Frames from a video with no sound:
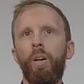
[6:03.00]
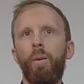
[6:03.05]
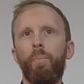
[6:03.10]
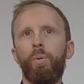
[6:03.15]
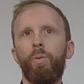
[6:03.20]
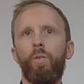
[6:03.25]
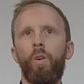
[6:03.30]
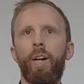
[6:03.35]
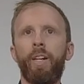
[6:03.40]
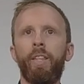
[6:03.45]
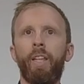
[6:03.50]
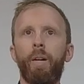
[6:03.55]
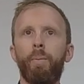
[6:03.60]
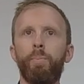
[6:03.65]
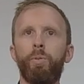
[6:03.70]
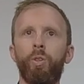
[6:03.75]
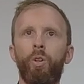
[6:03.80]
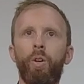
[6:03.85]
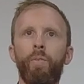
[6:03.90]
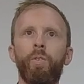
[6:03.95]
providing that
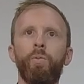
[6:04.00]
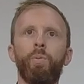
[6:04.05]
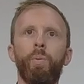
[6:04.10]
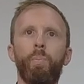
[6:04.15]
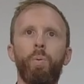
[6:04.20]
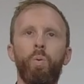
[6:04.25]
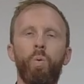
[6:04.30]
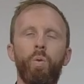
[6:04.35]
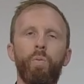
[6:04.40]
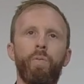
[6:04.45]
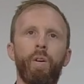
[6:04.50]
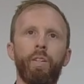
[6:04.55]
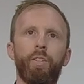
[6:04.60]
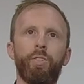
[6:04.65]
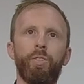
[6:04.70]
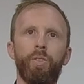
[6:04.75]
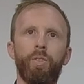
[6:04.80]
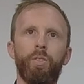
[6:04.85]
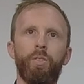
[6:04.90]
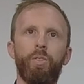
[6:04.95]
observe and report
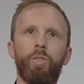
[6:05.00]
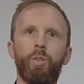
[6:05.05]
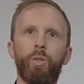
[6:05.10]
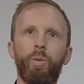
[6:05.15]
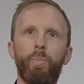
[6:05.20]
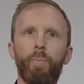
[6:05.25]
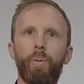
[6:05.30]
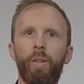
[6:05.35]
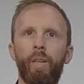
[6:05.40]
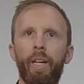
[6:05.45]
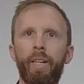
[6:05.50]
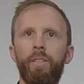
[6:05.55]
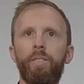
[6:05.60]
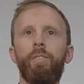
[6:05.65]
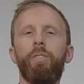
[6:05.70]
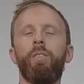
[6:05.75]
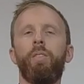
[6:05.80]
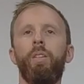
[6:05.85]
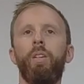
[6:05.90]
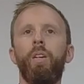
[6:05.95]
function to
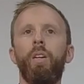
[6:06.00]
police.